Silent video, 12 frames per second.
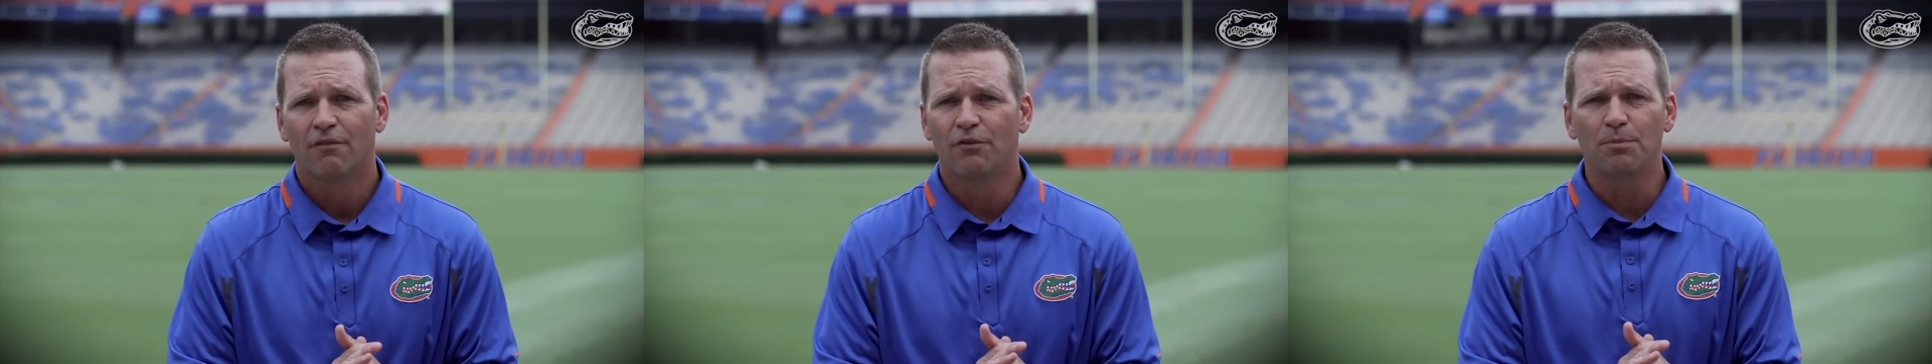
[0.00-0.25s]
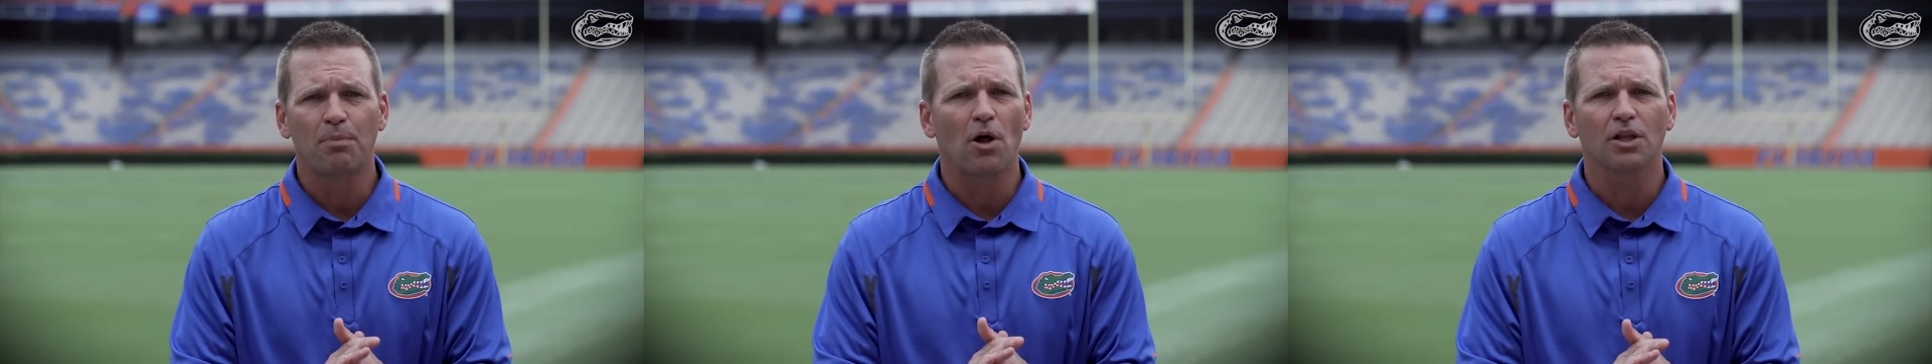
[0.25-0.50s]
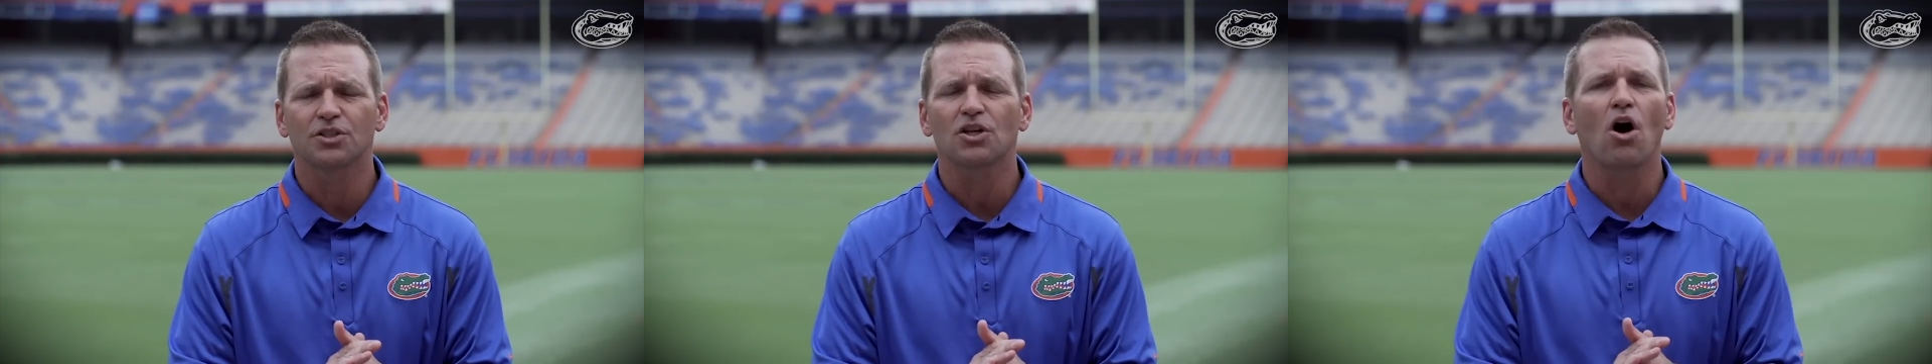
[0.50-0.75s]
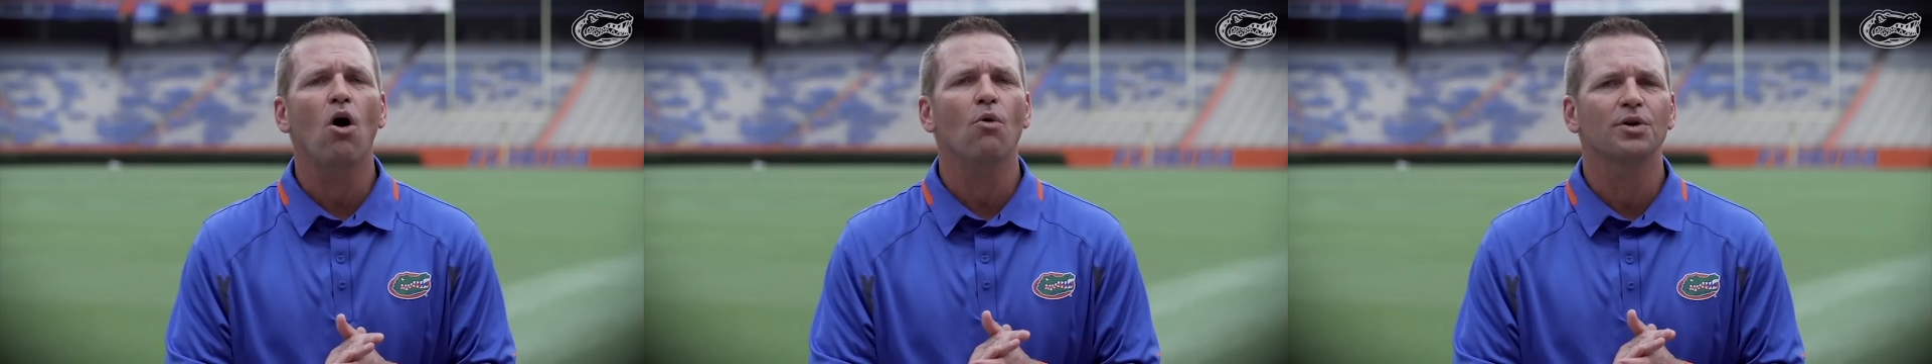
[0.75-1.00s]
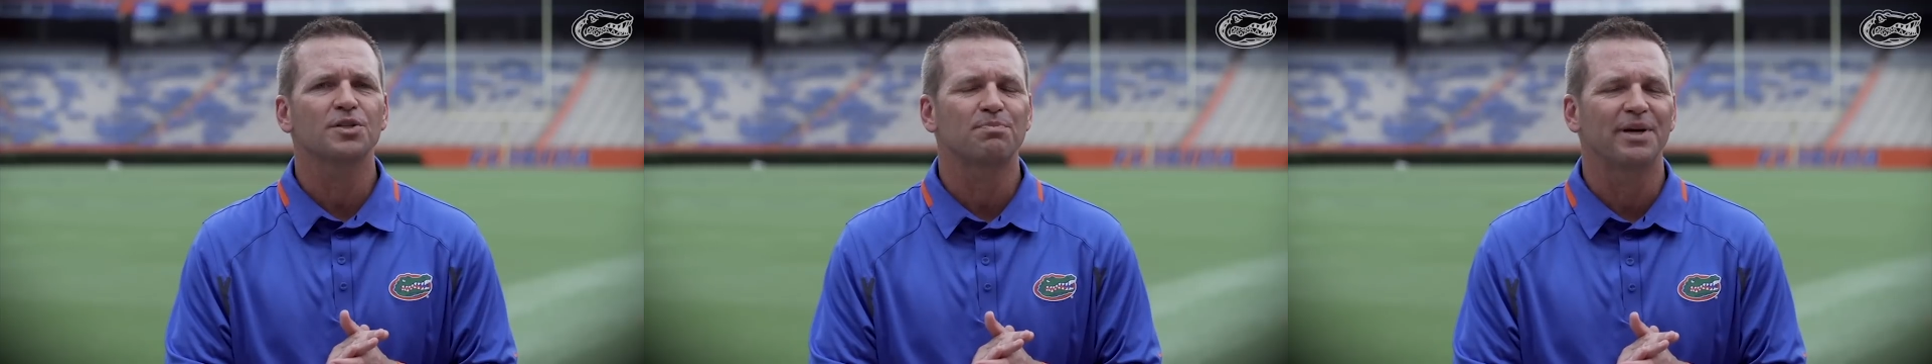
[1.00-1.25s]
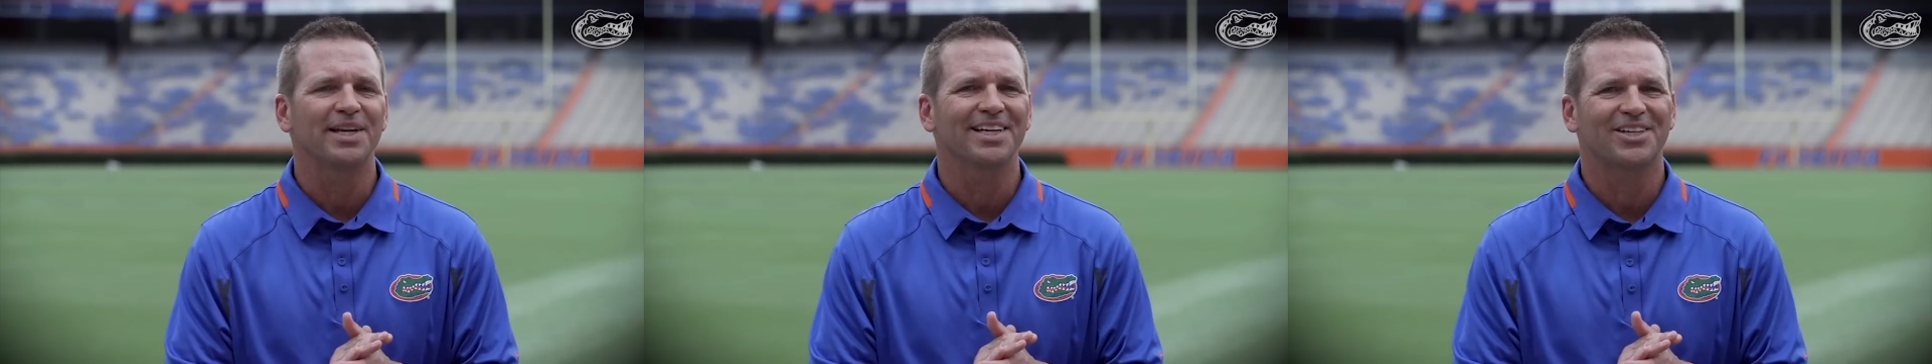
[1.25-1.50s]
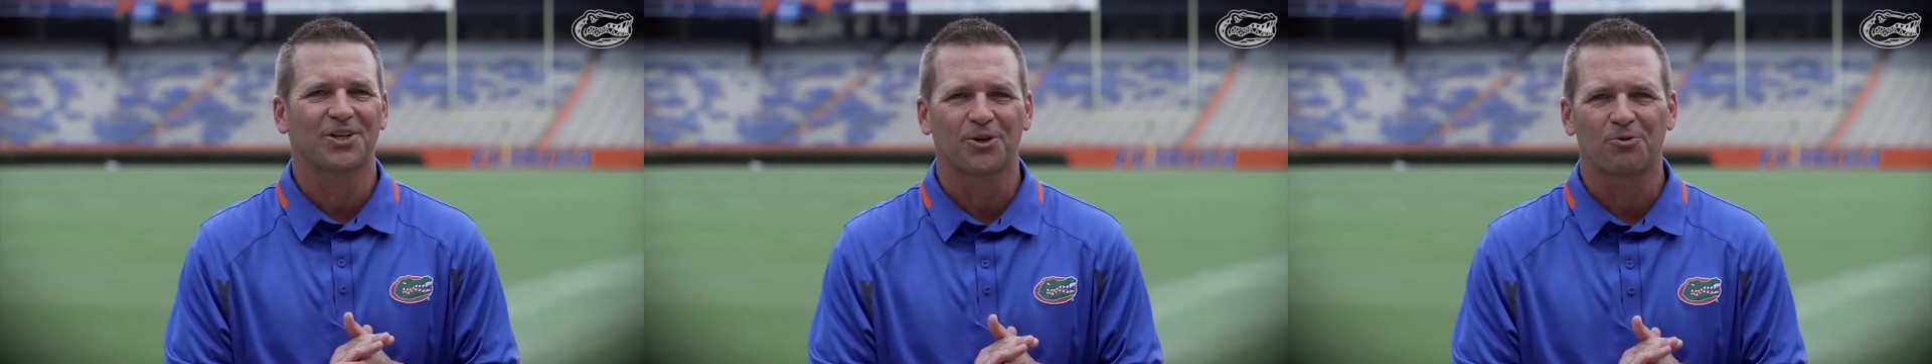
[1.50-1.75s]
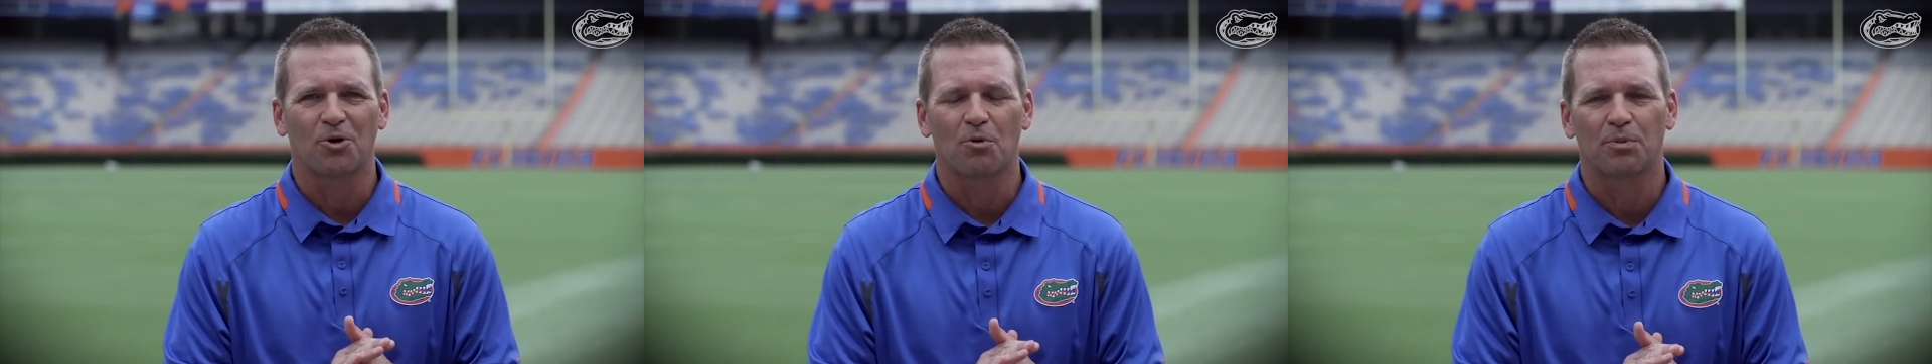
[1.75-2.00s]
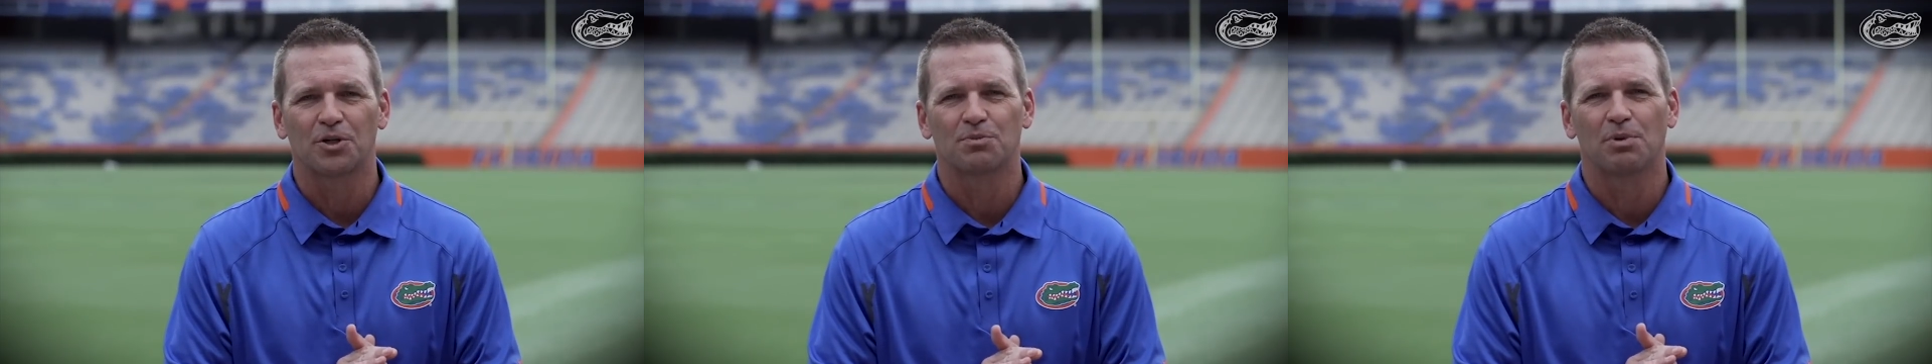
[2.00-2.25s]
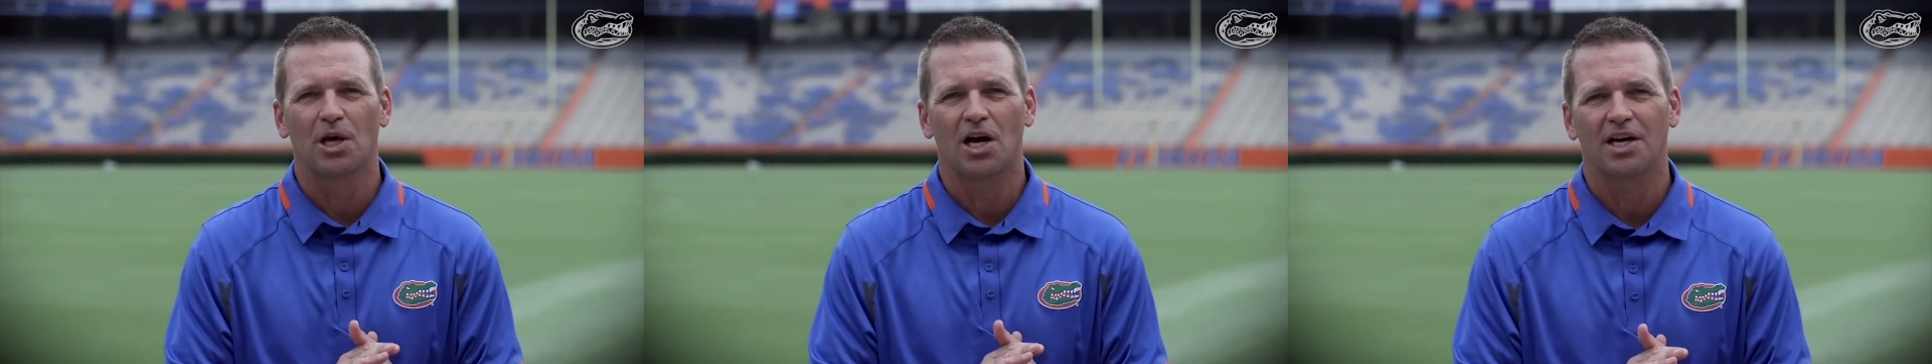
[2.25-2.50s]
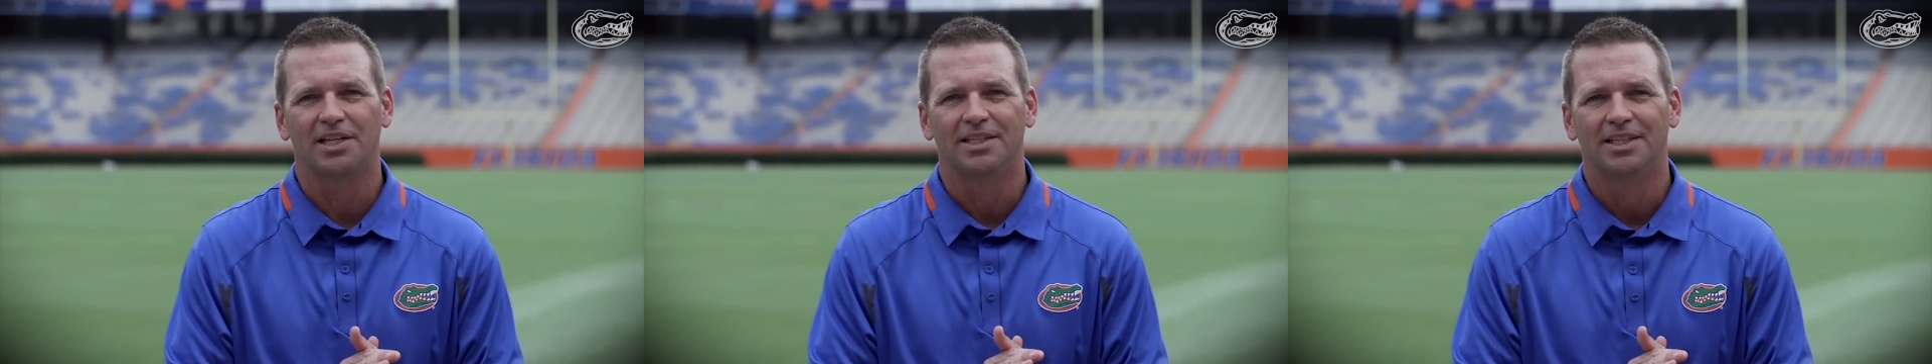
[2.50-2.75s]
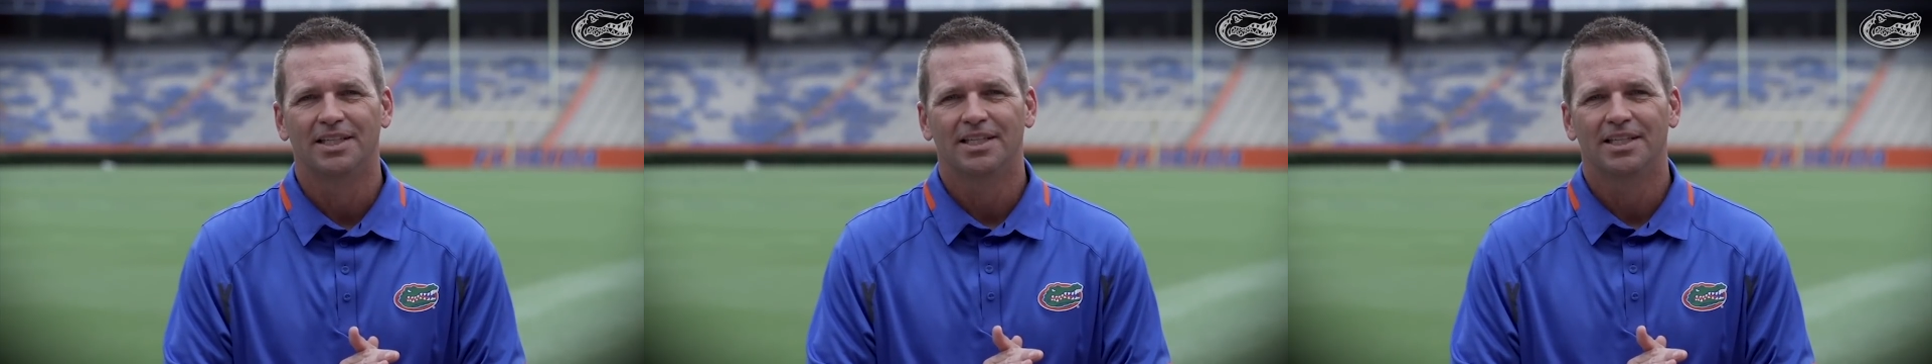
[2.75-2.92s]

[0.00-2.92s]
football has always been in Kurt Roper's blood.